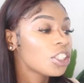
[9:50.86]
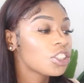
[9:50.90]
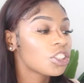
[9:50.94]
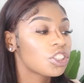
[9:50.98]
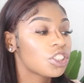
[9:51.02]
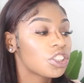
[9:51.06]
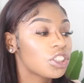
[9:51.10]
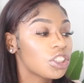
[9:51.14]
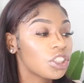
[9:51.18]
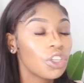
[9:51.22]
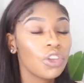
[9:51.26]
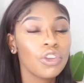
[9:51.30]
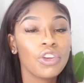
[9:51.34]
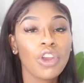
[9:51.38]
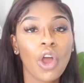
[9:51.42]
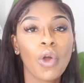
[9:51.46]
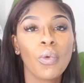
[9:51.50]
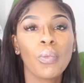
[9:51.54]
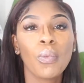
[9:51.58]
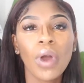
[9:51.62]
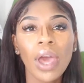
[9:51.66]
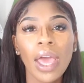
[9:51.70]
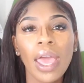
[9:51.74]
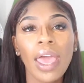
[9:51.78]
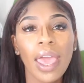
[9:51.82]
She, you know,
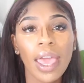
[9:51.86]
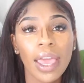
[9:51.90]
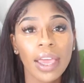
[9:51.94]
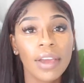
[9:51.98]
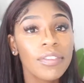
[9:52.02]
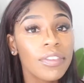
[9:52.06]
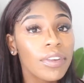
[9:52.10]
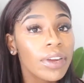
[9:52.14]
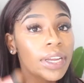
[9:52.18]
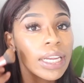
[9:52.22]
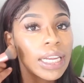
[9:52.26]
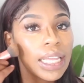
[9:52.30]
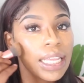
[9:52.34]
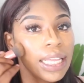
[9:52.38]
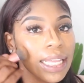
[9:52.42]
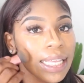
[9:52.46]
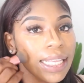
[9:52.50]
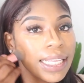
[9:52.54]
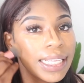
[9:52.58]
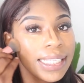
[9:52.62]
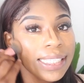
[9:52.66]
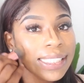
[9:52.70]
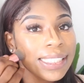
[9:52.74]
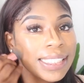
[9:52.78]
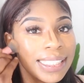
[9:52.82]
whatever it
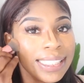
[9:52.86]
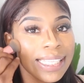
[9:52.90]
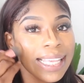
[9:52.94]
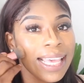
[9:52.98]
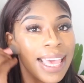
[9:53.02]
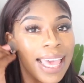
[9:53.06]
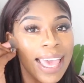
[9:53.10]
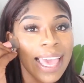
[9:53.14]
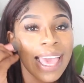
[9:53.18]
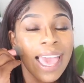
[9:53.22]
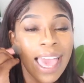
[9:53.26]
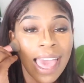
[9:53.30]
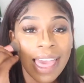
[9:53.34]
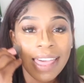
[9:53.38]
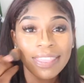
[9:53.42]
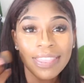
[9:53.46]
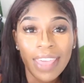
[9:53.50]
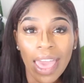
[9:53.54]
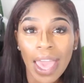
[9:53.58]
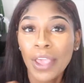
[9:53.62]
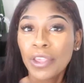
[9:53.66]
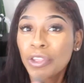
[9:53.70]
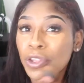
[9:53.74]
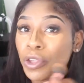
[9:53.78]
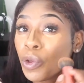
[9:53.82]
is
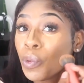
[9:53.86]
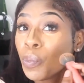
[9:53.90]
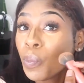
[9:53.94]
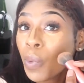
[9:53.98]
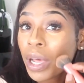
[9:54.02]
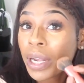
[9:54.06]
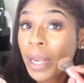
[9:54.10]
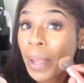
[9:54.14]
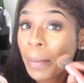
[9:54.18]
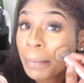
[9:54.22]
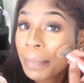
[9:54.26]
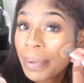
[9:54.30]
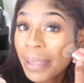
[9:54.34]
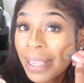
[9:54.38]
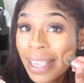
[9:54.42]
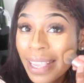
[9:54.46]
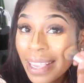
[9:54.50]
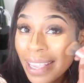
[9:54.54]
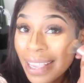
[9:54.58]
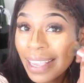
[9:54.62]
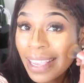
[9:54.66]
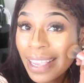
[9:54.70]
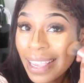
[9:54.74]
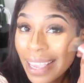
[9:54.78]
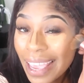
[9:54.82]
that you want to
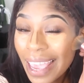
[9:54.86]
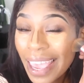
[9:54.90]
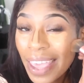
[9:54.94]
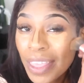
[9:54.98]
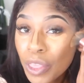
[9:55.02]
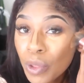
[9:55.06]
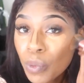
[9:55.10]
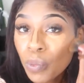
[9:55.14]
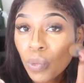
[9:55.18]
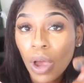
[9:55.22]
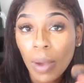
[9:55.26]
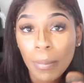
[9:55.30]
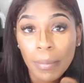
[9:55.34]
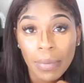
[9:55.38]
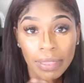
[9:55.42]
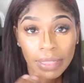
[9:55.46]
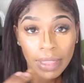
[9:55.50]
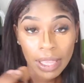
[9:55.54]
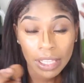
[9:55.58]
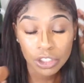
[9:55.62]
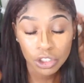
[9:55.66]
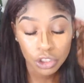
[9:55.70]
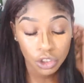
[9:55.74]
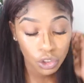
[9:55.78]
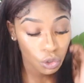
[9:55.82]
be, and the woman
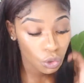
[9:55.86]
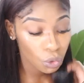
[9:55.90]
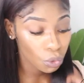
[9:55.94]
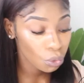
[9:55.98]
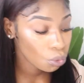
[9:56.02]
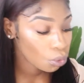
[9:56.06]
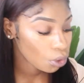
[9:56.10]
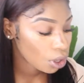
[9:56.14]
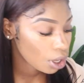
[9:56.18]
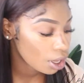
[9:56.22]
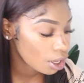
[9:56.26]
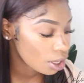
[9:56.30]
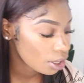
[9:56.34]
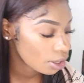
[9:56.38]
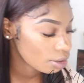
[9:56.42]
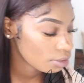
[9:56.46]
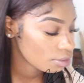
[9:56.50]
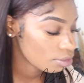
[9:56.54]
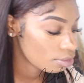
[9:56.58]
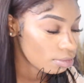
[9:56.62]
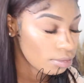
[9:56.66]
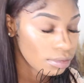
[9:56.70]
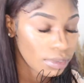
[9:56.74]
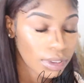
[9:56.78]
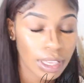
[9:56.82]
that you
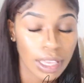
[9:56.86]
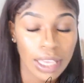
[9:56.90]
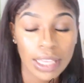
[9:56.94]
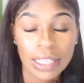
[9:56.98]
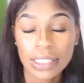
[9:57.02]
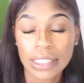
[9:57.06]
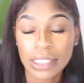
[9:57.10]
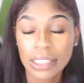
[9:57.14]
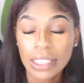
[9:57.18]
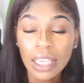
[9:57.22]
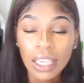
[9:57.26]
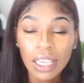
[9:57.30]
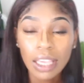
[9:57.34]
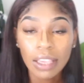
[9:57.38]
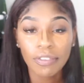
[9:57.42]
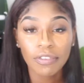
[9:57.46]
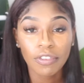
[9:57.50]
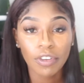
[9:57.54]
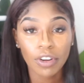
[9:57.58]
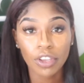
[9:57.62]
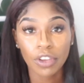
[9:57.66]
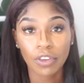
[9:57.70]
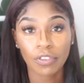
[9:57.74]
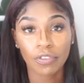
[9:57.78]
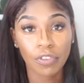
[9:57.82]
can see
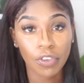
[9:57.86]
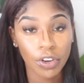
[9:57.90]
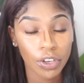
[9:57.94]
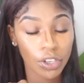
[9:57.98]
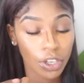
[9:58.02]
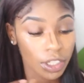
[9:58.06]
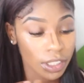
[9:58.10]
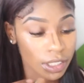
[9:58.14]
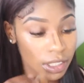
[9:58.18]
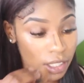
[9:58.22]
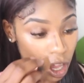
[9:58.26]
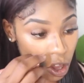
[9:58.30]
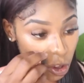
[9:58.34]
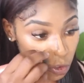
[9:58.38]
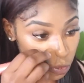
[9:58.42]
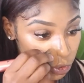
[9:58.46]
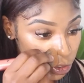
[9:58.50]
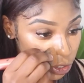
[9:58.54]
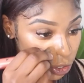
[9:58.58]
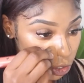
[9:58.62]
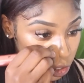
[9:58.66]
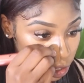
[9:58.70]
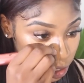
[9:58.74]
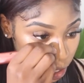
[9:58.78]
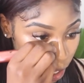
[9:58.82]
for yourself
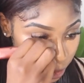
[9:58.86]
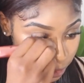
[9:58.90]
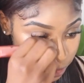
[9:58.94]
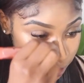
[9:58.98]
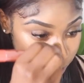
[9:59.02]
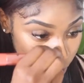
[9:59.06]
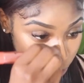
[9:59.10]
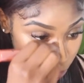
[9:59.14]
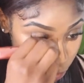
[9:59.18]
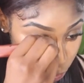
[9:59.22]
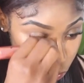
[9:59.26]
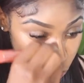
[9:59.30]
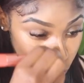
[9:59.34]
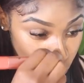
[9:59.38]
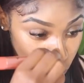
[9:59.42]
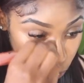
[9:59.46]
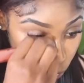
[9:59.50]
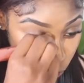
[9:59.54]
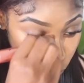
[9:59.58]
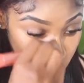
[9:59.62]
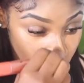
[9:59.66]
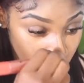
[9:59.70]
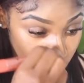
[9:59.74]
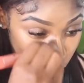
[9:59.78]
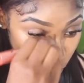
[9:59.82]
and your lifestyle that you want
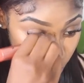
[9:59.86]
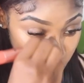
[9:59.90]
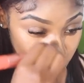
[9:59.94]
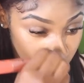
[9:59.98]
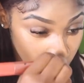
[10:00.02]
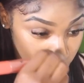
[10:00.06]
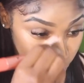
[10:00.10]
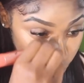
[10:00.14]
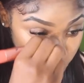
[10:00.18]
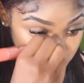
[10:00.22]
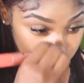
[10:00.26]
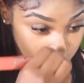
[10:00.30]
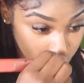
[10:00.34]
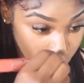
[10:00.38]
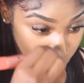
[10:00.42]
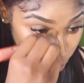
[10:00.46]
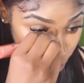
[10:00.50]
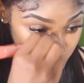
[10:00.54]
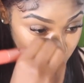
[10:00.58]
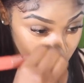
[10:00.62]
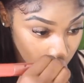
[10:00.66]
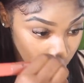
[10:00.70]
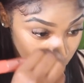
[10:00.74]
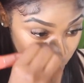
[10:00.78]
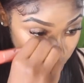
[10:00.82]
to create for your
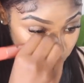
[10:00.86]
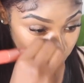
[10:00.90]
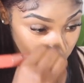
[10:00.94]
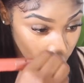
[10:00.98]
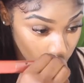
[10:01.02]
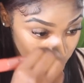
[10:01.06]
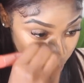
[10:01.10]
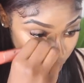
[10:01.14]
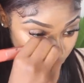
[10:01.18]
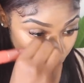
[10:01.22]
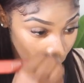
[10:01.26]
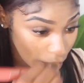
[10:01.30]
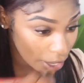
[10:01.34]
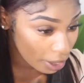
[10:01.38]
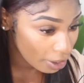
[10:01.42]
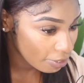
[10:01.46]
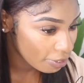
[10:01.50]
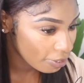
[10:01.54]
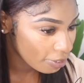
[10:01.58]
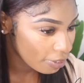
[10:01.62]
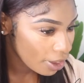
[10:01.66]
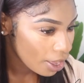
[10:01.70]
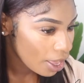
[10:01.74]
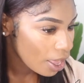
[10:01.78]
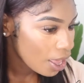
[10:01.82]
family and your
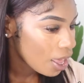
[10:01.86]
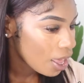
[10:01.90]
life,